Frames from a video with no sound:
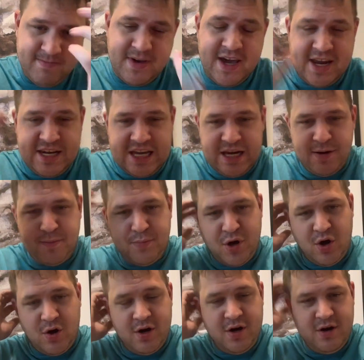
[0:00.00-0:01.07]
I had to get on
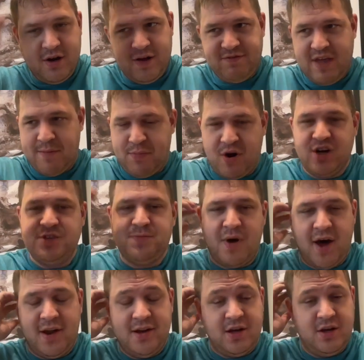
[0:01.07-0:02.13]
bone. If that part's
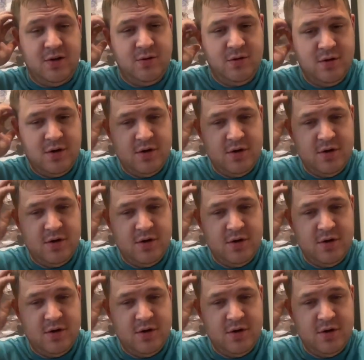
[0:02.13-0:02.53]
bothering you,